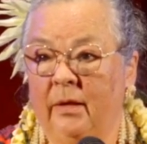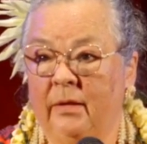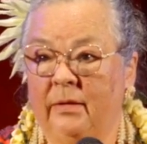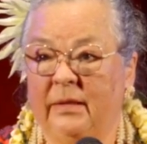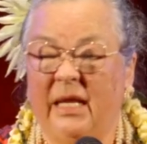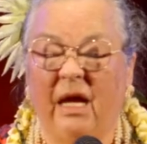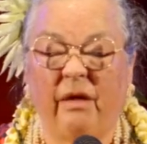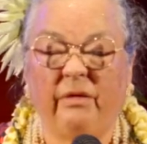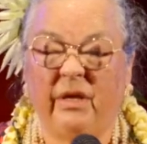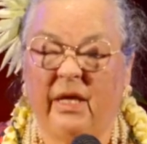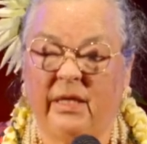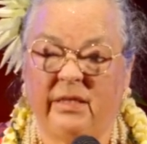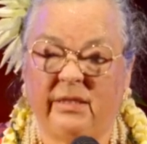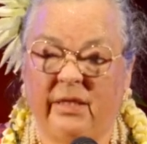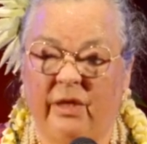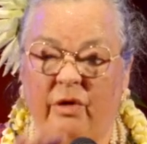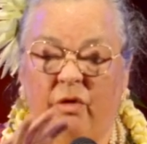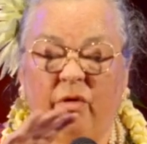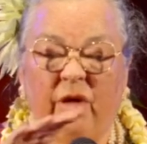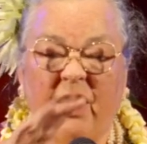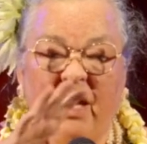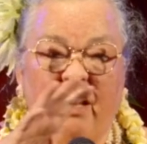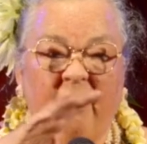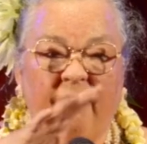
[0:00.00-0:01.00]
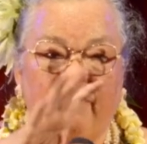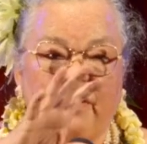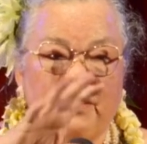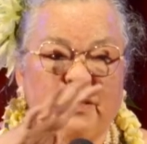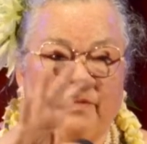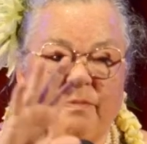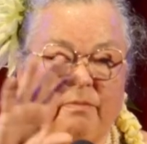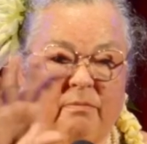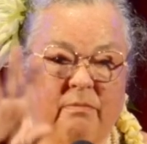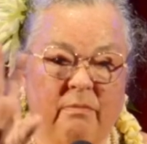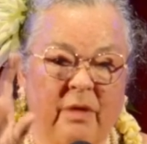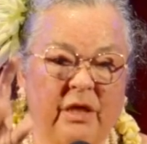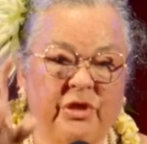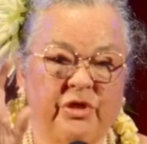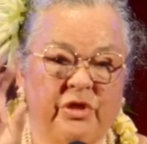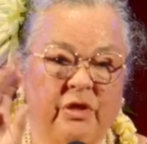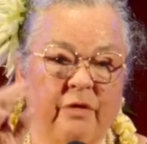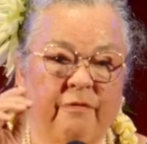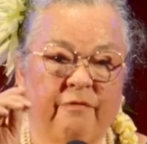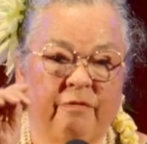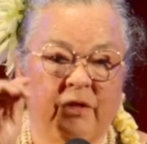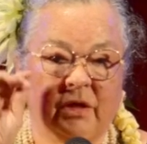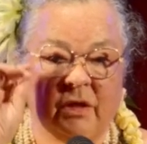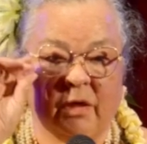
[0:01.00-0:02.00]
Nowadays, they don't have as much
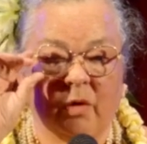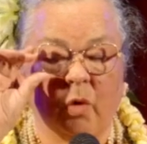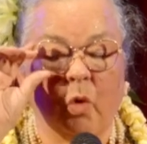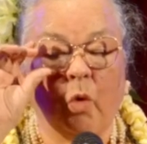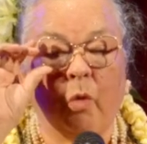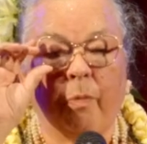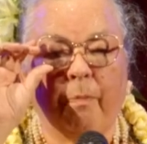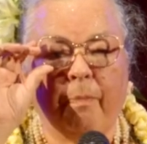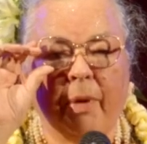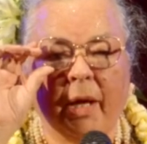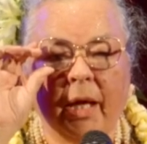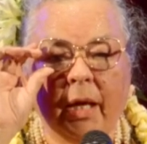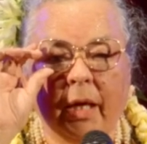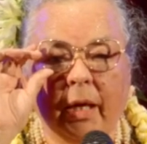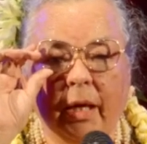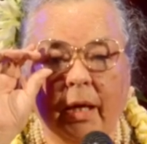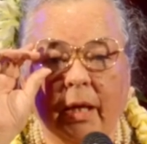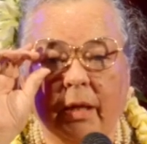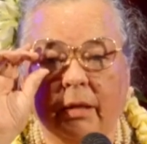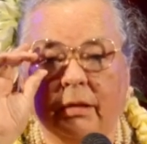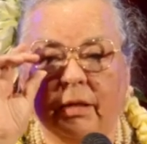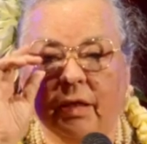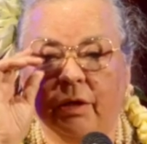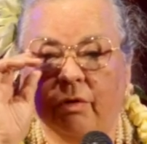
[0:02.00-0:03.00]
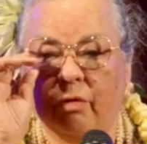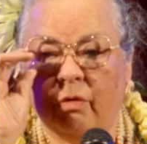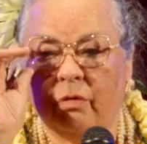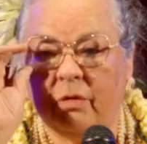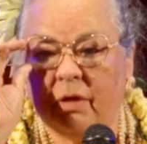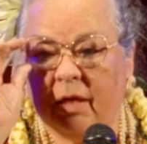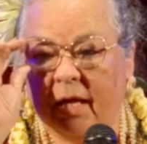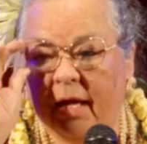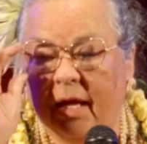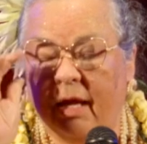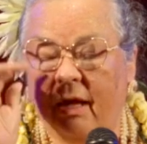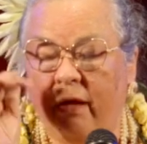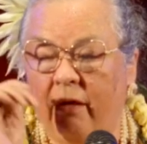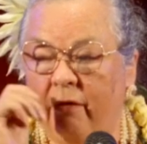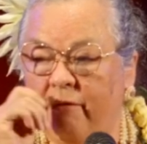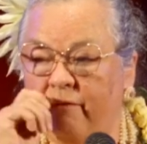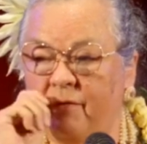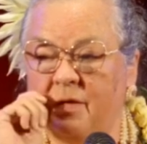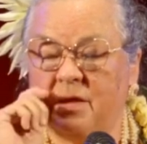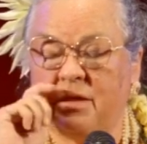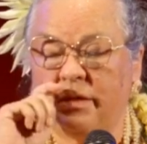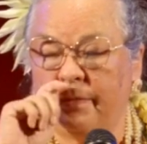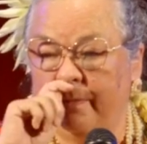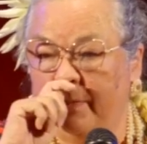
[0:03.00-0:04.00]
of the opai. They don't have
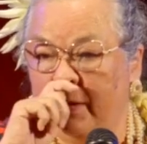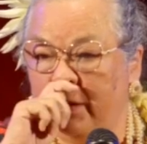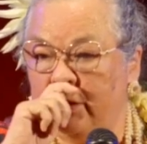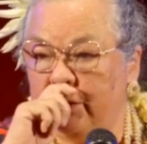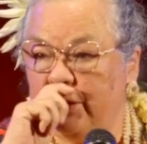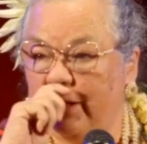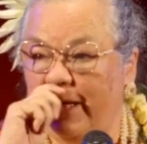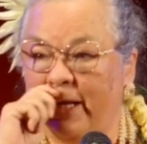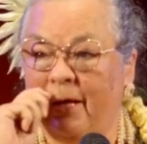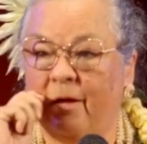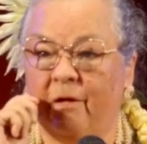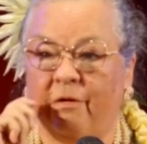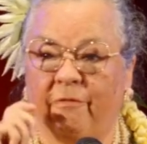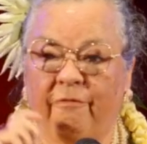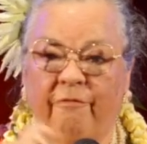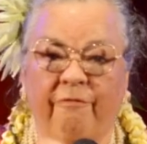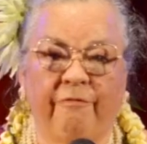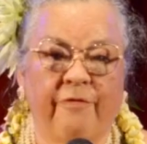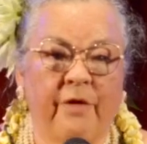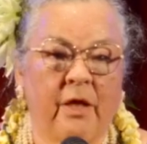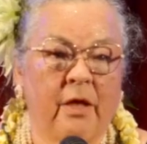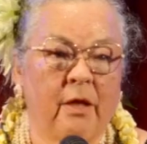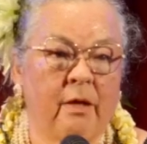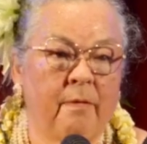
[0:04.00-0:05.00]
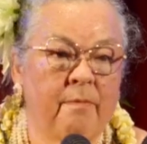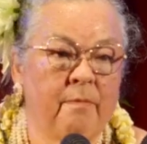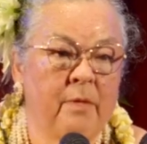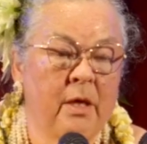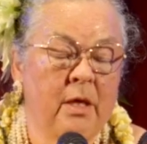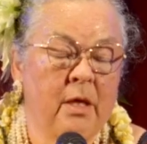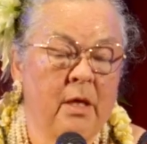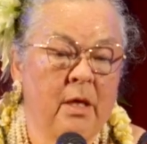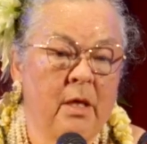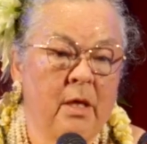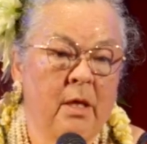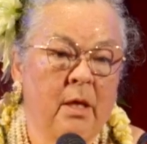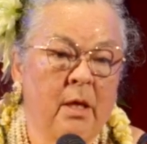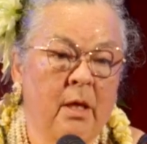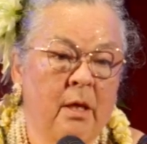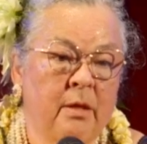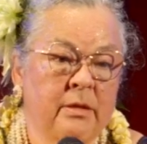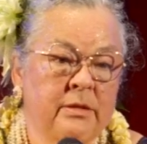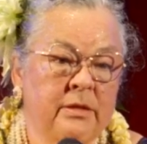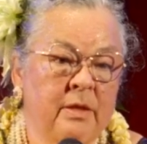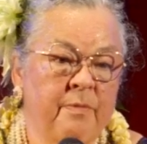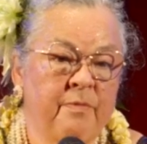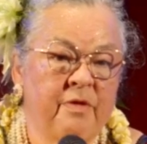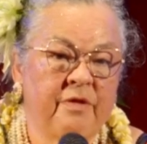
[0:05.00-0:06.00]
as much of
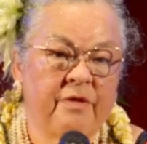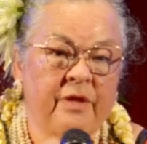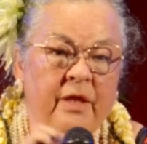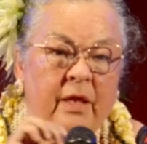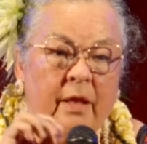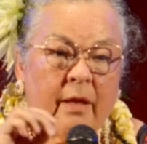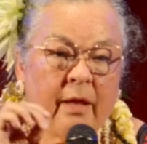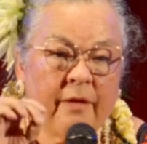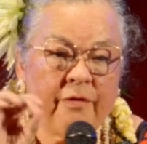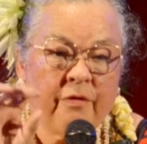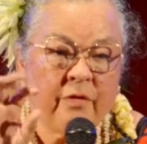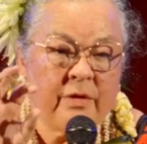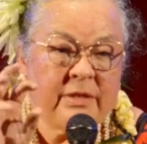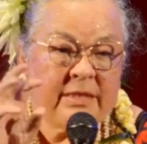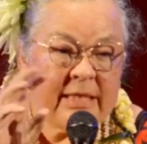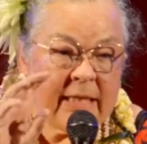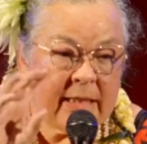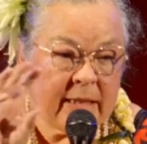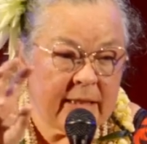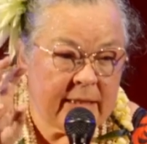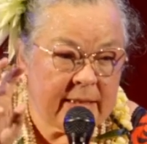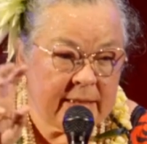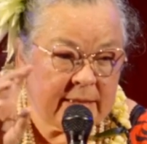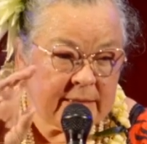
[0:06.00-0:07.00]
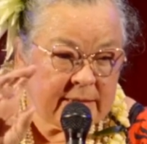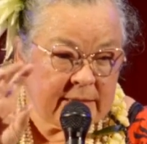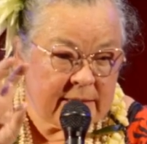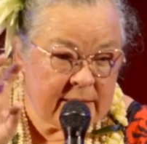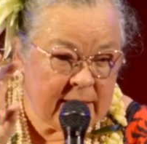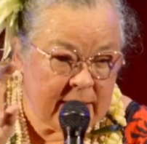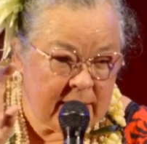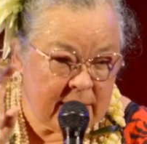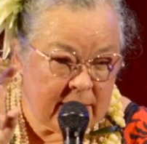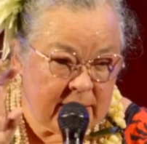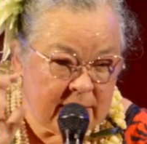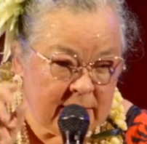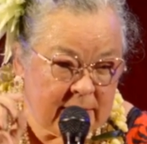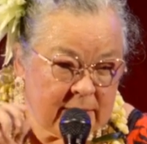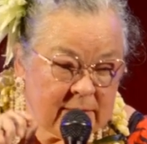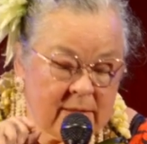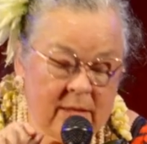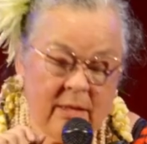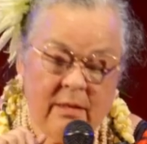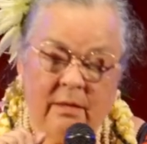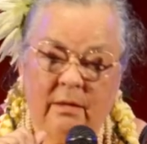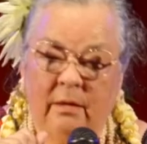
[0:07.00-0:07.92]
some of the other delicacies.